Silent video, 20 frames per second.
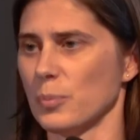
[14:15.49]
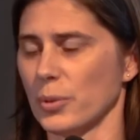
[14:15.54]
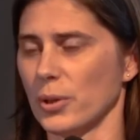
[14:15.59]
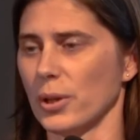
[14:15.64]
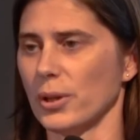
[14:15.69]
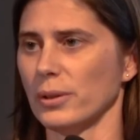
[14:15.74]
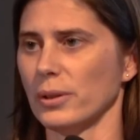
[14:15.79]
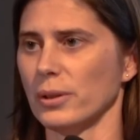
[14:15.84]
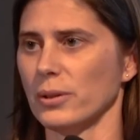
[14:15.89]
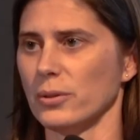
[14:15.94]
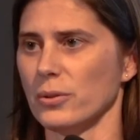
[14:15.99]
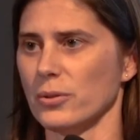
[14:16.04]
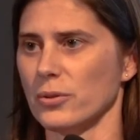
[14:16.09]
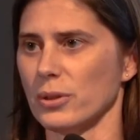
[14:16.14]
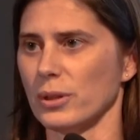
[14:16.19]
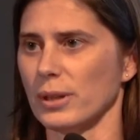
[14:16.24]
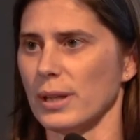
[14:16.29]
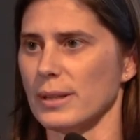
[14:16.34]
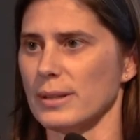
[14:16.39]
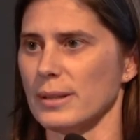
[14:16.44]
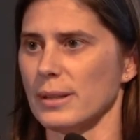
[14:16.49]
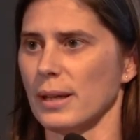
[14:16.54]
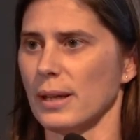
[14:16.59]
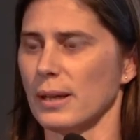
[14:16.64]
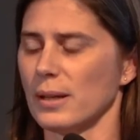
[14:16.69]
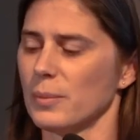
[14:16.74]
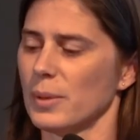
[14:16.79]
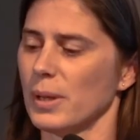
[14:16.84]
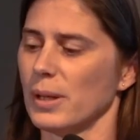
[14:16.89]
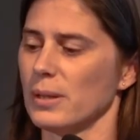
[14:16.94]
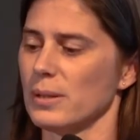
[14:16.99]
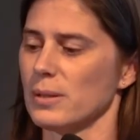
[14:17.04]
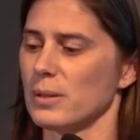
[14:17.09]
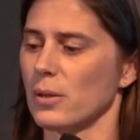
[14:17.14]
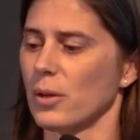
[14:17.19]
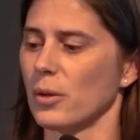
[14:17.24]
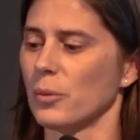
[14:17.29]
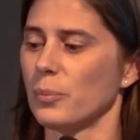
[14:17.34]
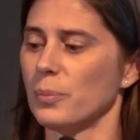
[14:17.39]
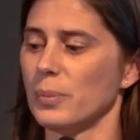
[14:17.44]
broadly neutralizing antibodies
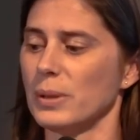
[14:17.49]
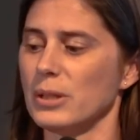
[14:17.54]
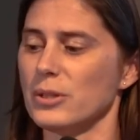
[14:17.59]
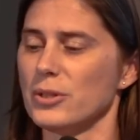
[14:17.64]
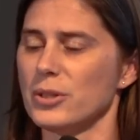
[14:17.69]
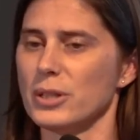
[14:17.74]
called P